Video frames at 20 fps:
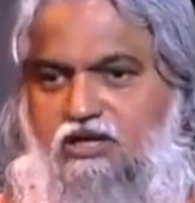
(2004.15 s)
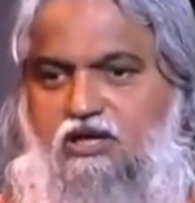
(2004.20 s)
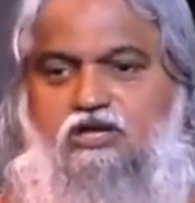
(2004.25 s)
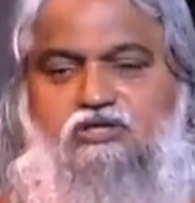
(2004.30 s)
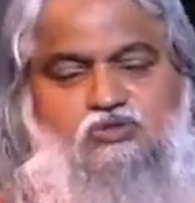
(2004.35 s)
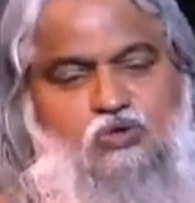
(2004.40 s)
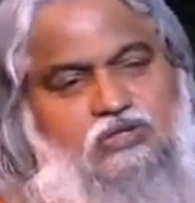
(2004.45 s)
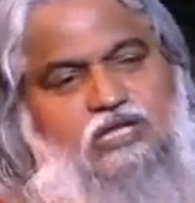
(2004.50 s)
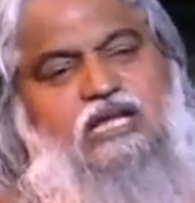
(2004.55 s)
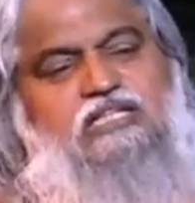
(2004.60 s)

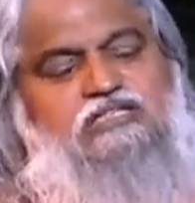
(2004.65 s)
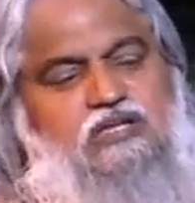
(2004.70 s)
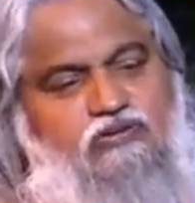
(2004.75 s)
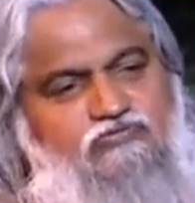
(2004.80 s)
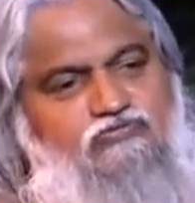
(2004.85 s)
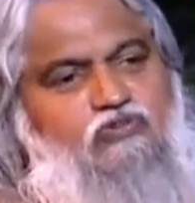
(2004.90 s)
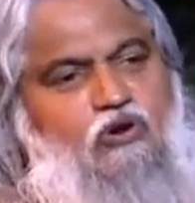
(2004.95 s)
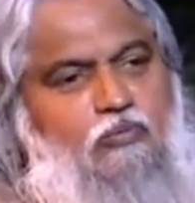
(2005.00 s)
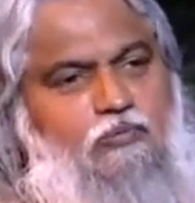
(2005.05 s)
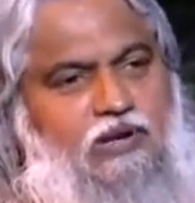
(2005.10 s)
So there's a
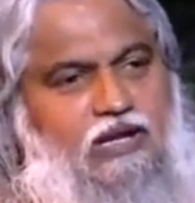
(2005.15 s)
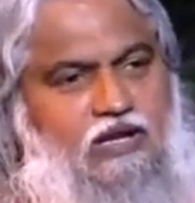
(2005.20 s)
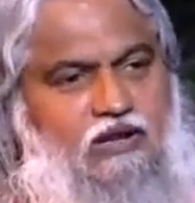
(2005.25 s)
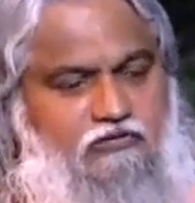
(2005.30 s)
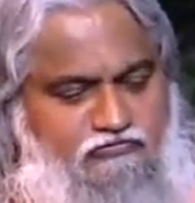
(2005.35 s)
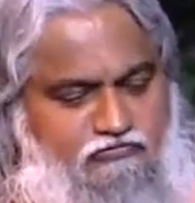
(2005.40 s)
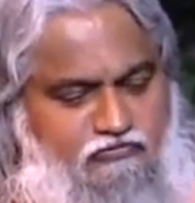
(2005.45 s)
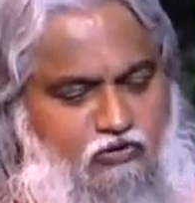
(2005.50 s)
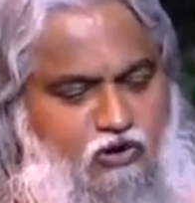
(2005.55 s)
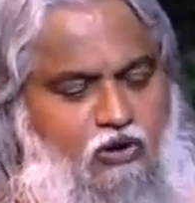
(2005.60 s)
formula, a
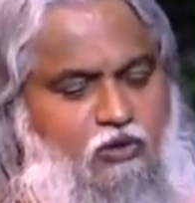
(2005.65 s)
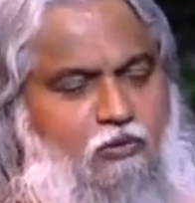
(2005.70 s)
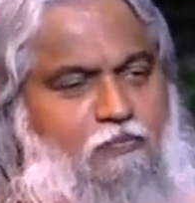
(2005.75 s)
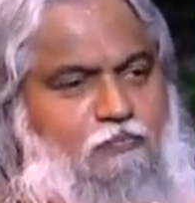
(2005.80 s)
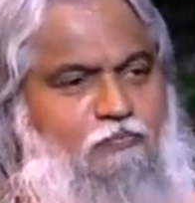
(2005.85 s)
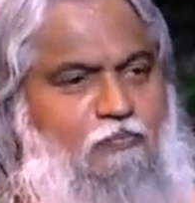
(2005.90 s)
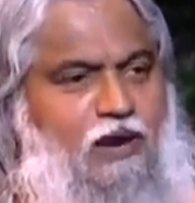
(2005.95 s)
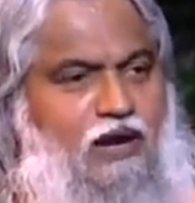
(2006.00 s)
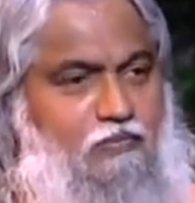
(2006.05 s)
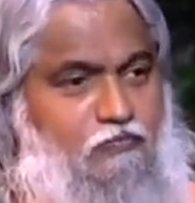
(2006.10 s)

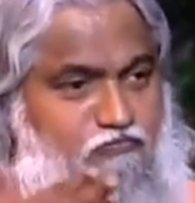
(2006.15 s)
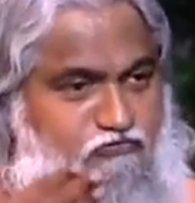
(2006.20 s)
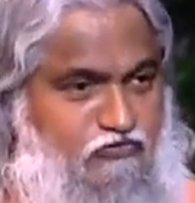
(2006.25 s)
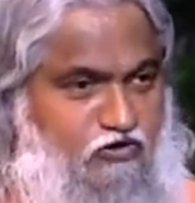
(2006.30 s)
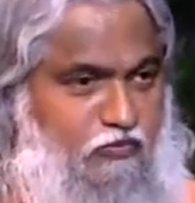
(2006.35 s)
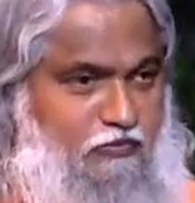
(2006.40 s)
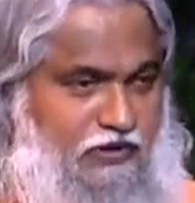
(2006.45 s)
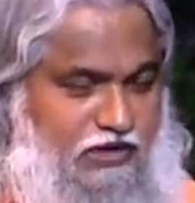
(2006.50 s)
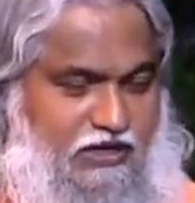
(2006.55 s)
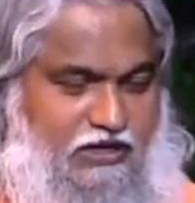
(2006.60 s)
4-part
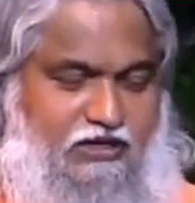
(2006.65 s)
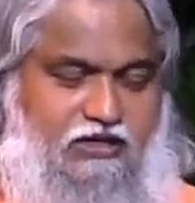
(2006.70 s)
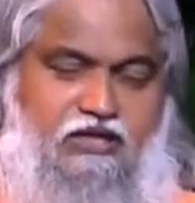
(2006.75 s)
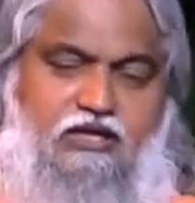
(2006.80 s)
formula.